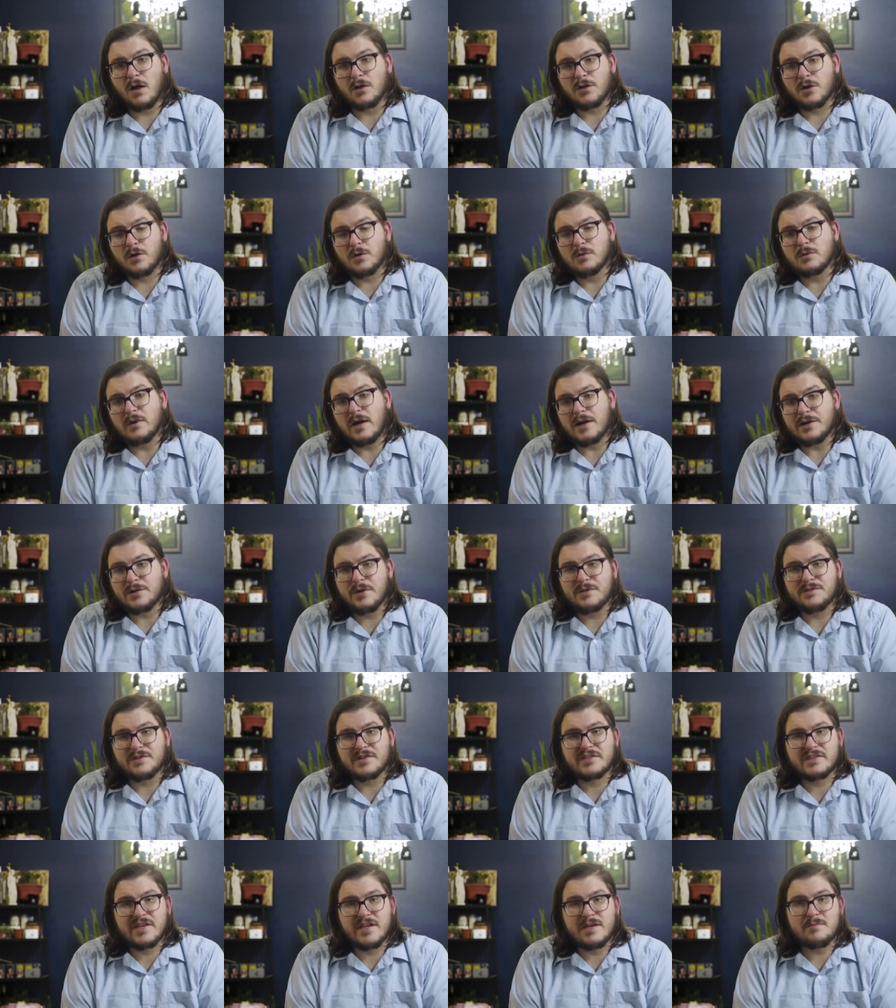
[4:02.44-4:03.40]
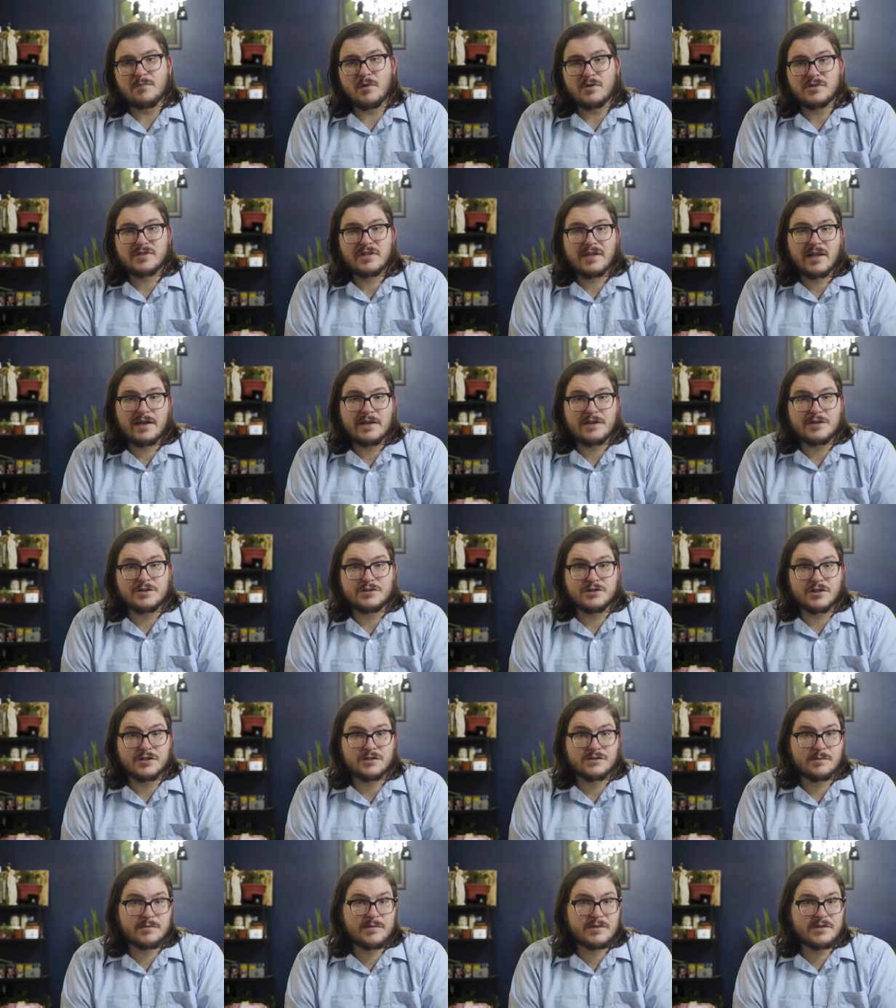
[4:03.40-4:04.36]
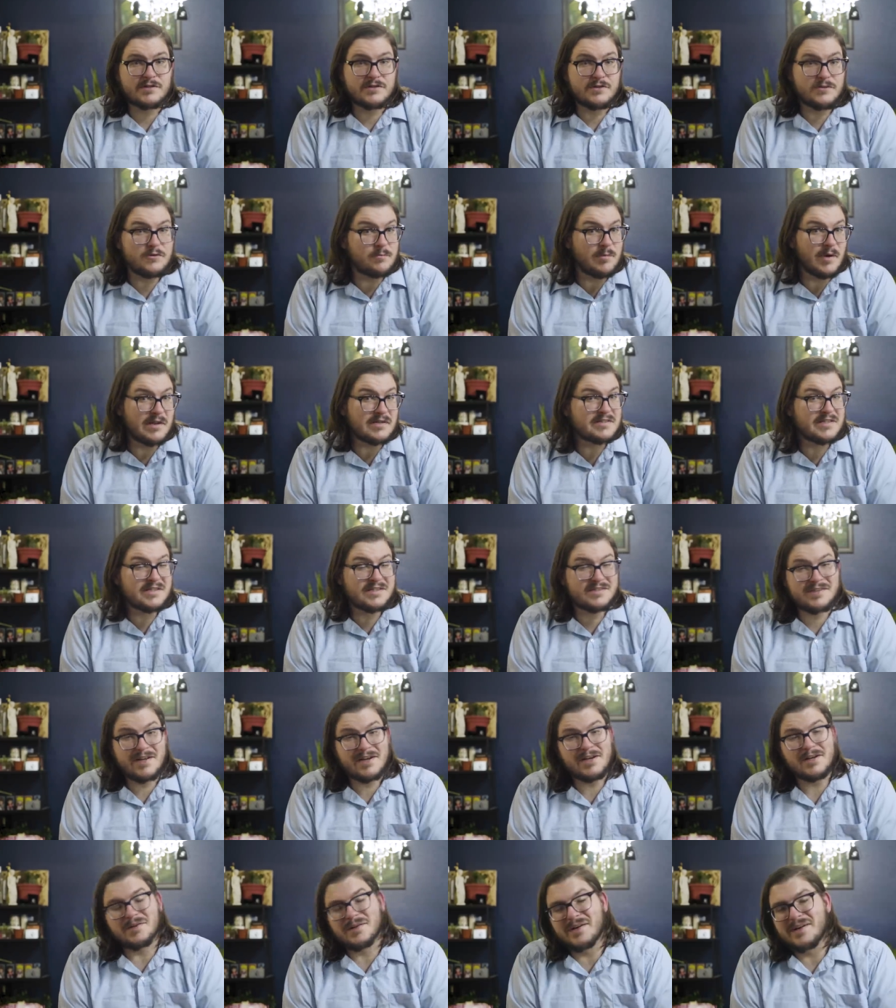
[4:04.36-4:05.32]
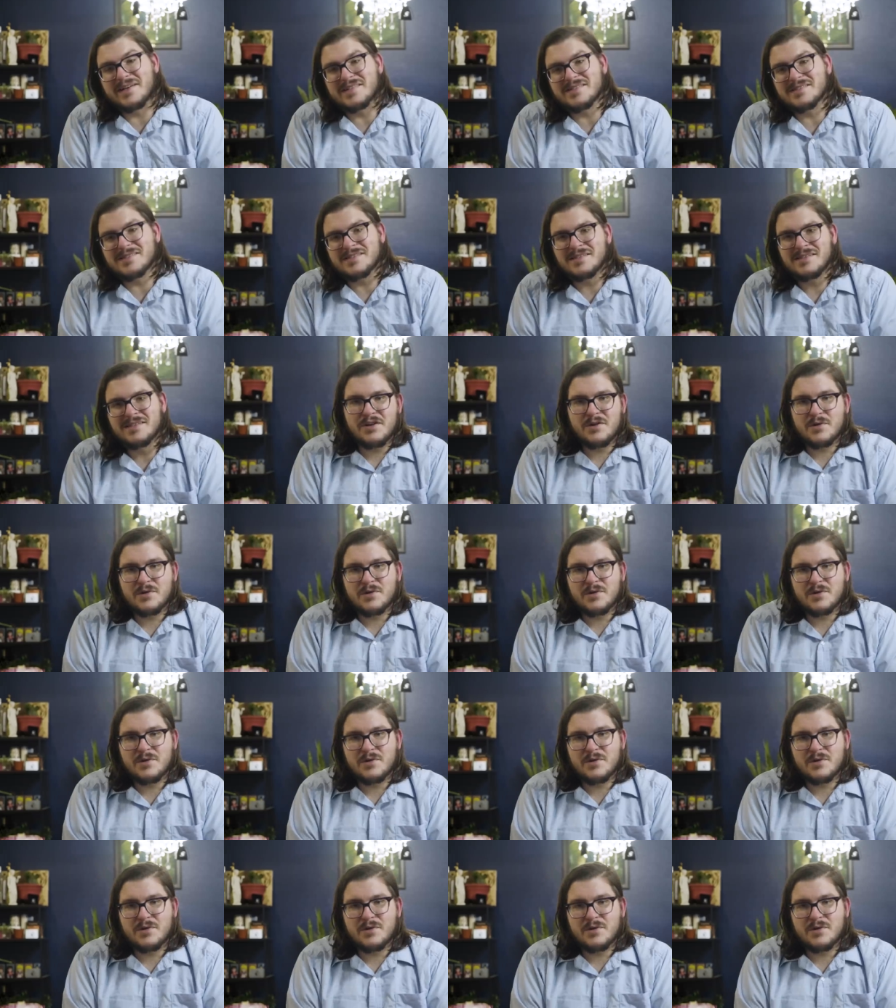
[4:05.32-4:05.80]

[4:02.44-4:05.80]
although I do have to say most of that is just from this new busted Satyr race.